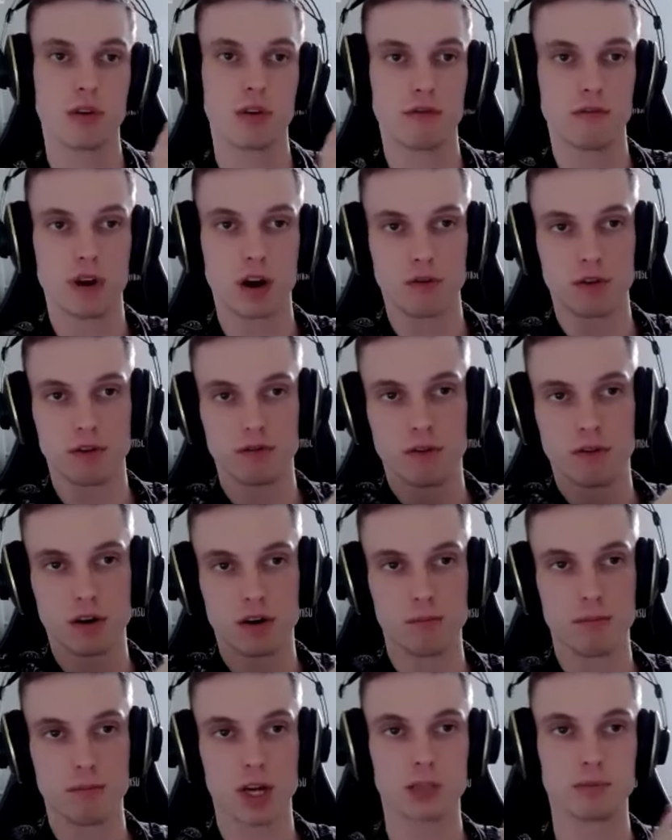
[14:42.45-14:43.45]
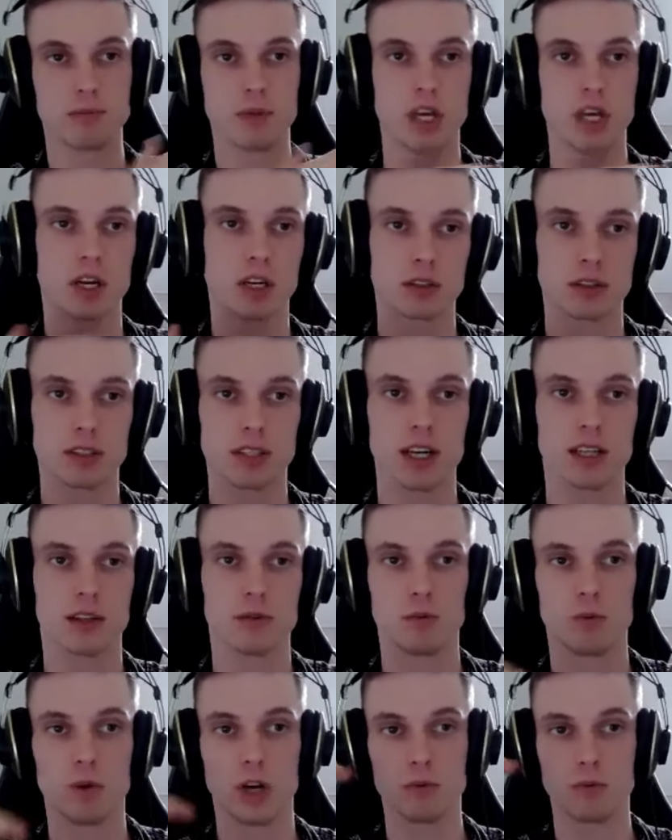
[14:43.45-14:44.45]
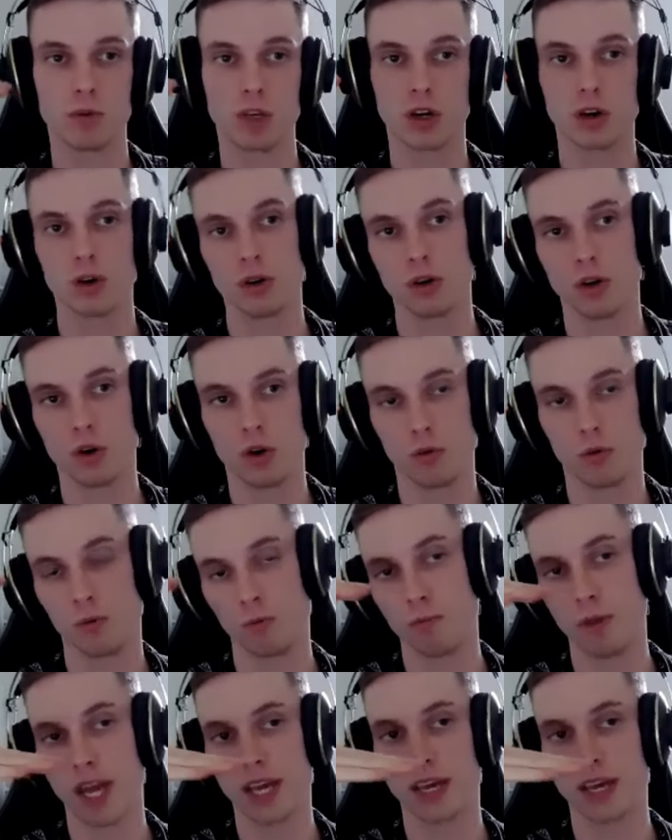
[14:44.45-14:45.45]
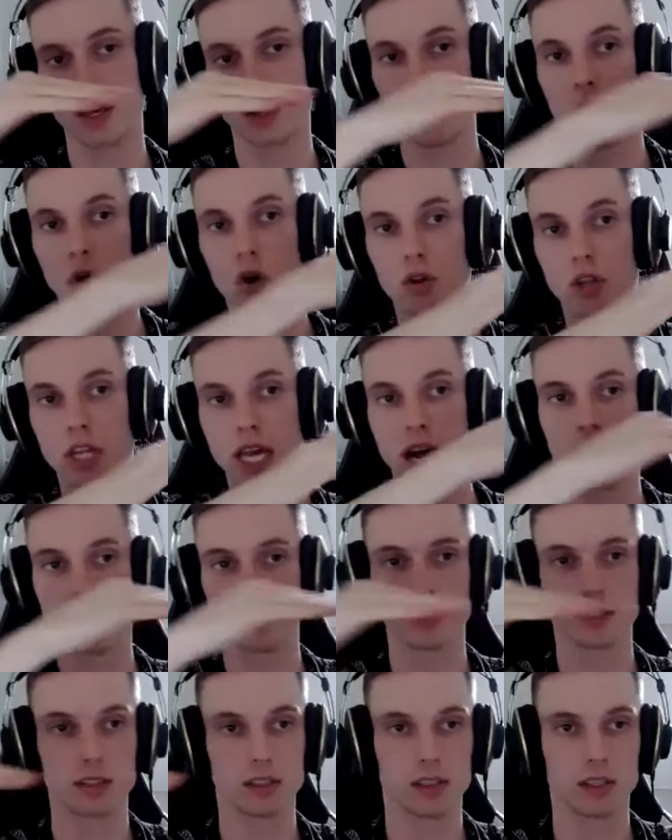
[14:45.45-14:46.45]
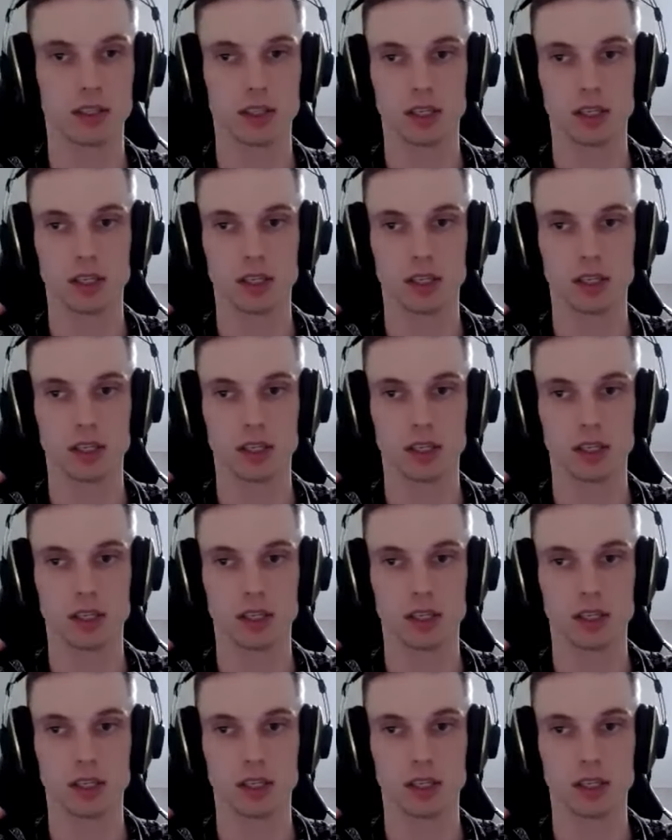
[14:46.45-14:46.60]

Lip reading: very, very much bigger than when we making only ads.